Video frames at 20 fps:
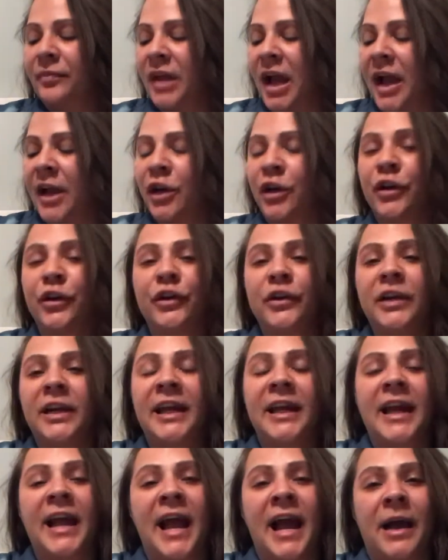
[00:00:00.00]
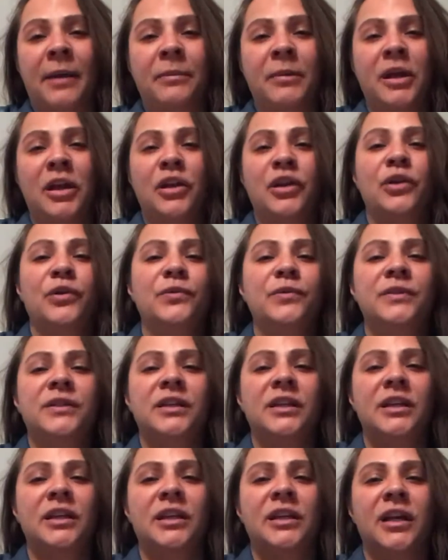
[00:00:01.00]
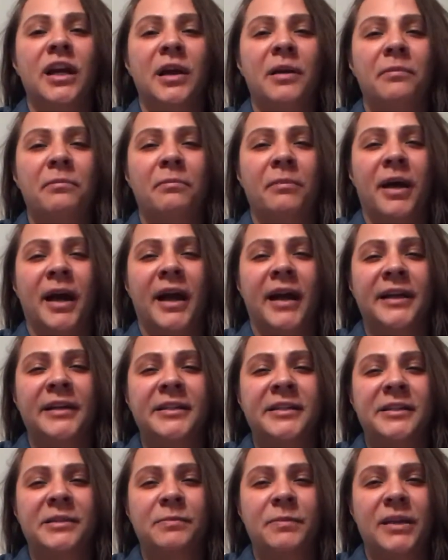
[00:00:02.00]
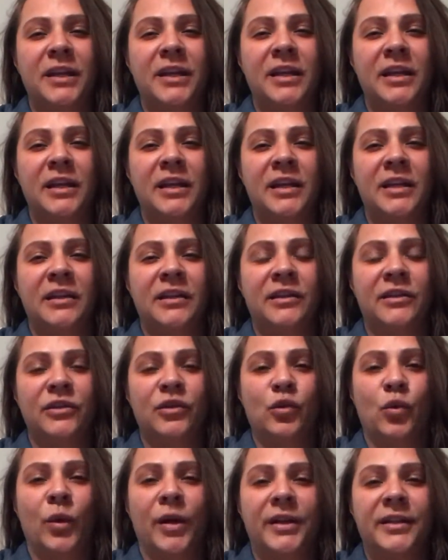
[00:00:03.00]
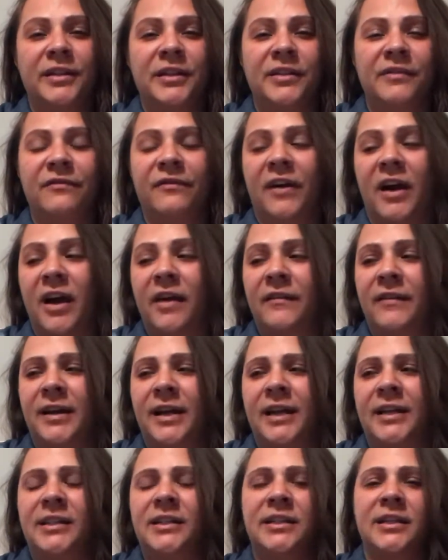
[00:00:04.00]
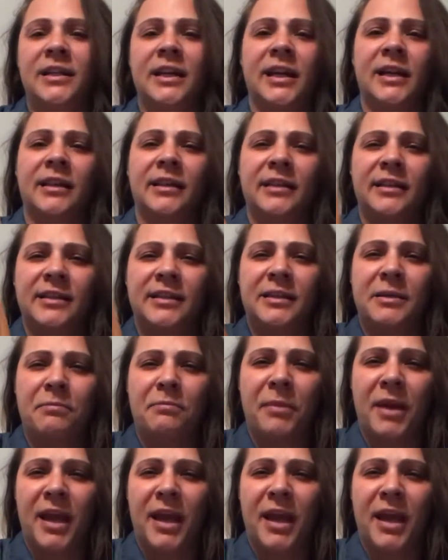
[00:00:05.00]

I currently am using my Speedy in the 25, and I did get this in